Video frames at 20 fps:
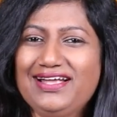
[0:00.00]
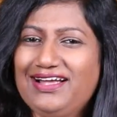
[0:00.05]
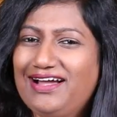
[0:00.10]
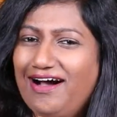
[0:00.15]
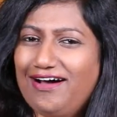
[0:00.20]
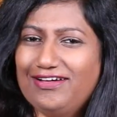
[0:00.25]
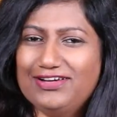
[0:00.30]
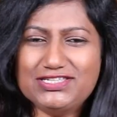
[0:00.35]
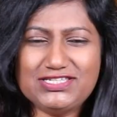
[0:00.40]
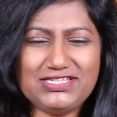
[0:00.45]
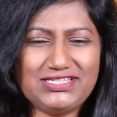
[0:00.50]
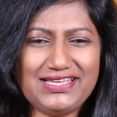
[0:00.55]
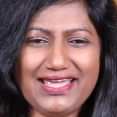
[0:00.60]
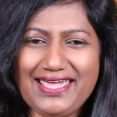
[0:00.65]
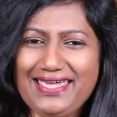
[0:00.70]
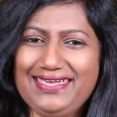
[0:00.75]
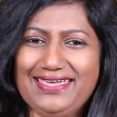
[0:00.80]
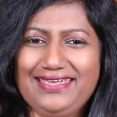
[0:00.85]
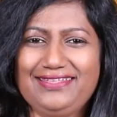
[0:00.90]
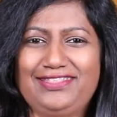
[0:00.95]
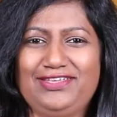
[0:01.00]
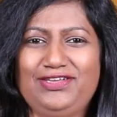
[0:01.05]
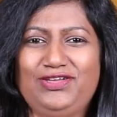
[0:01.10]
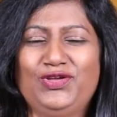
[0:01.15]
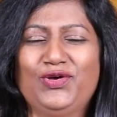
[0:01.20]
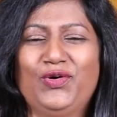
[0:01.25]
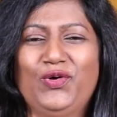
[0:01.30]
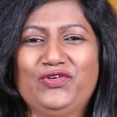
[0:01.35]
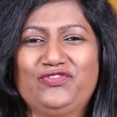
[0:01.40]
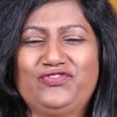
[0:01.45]
God is taking the
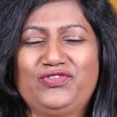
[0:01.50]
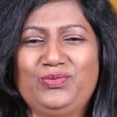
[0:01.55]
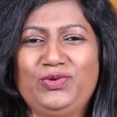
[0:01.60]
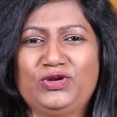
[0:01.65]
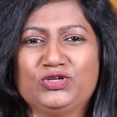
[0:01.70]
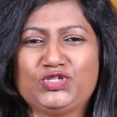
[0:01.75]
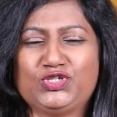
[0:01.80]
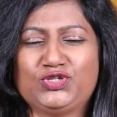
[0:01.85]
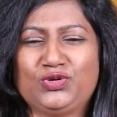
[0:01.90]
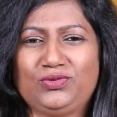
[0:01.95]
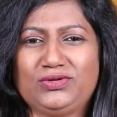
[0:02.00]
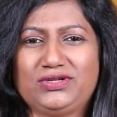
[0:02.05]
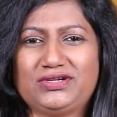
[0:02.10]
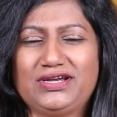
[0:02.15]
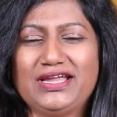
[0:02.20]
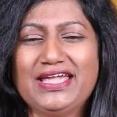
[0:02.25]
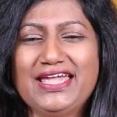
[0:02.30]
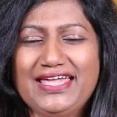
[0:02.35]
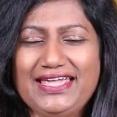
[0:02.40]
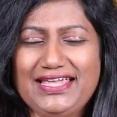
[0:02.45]
yoke from your shoulder.